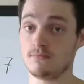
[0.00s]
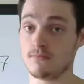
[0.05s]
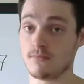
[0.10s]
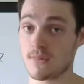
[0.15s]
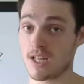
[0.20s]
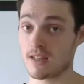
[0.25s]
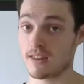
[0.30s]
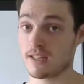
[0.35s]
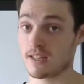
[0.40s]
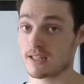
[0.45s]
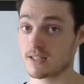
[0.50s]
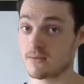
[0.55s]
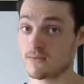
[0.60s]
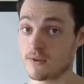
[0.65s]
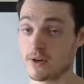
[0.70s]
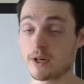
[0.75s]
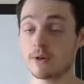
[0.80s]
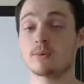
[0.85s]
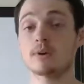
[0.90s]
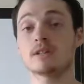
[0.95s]
I think it's
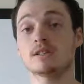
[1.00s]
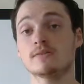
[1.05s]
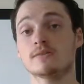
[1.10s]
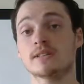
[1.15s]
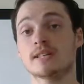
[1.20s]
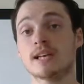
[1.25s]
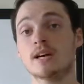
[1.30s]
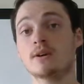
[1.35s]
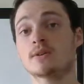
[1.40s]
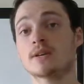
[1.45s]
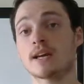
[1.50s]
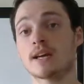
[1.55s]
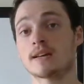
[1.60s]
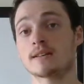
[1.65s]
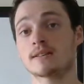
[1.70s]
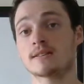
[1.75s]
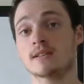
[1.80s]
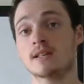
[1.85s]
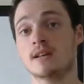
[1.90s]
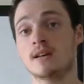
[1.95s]
very relevant
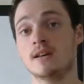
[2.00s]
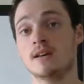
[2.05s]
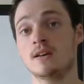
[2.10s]
nowadays.